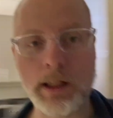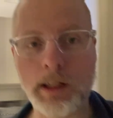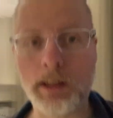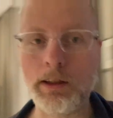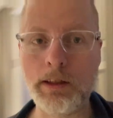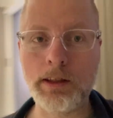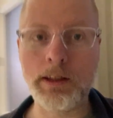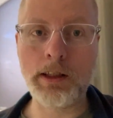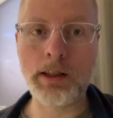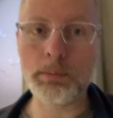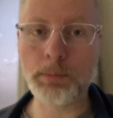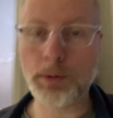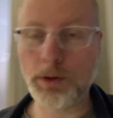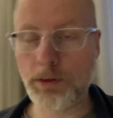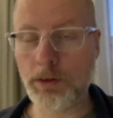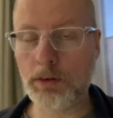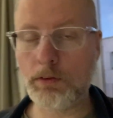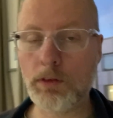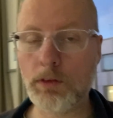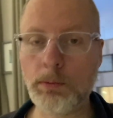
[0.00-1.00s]
are in a
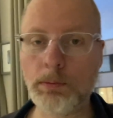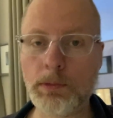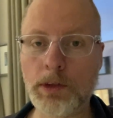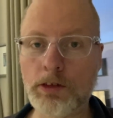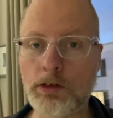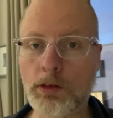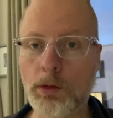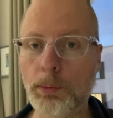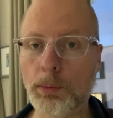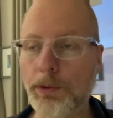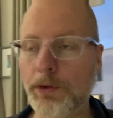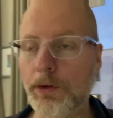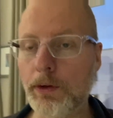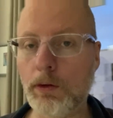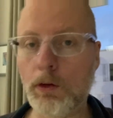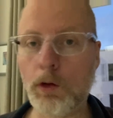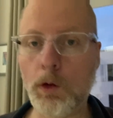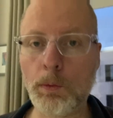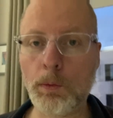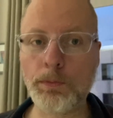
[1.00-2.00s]
birthing room, but
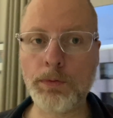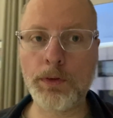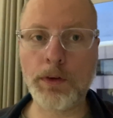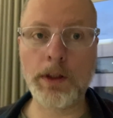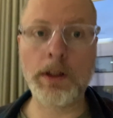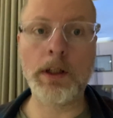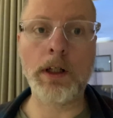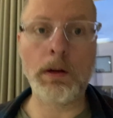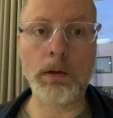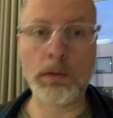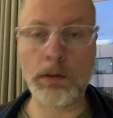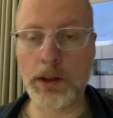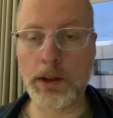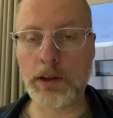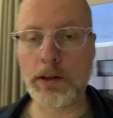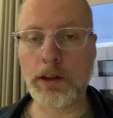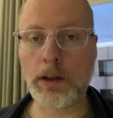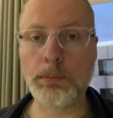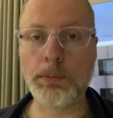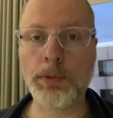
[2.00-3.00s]
it's hopefully only
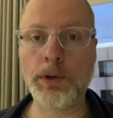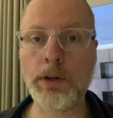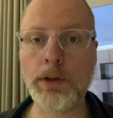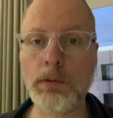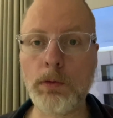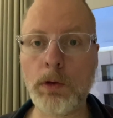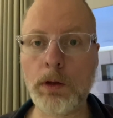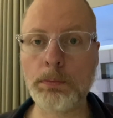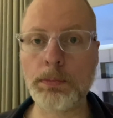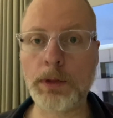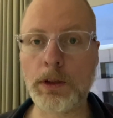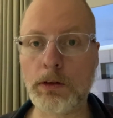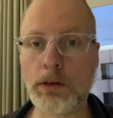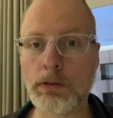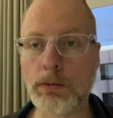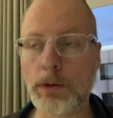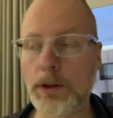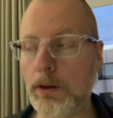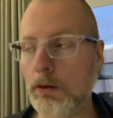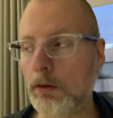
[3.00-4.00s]
a temporary one
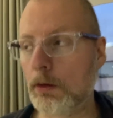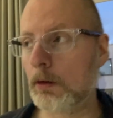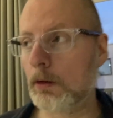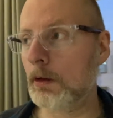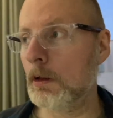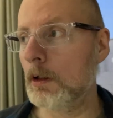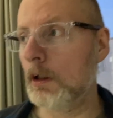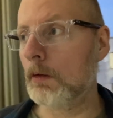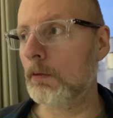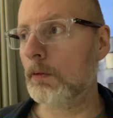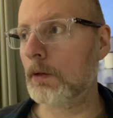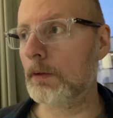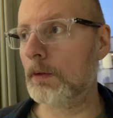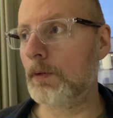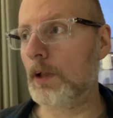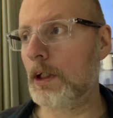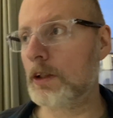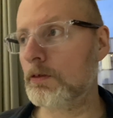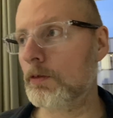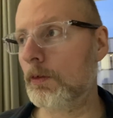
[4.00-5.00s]
because we're gonna
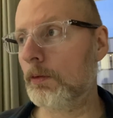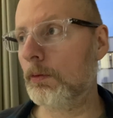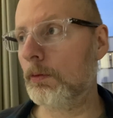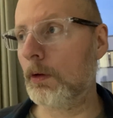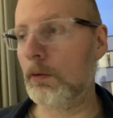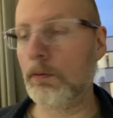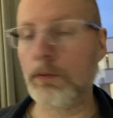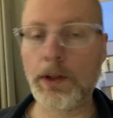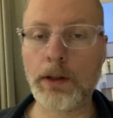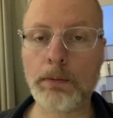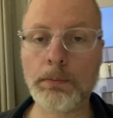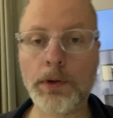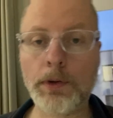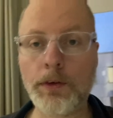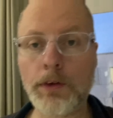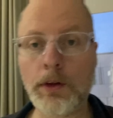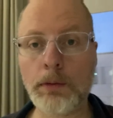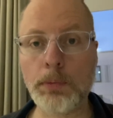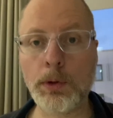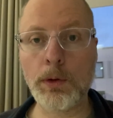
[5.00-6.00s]
move us to one with a
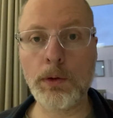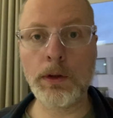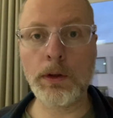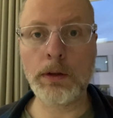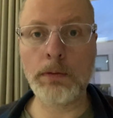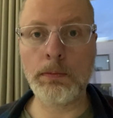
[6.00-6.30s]
birthing pool.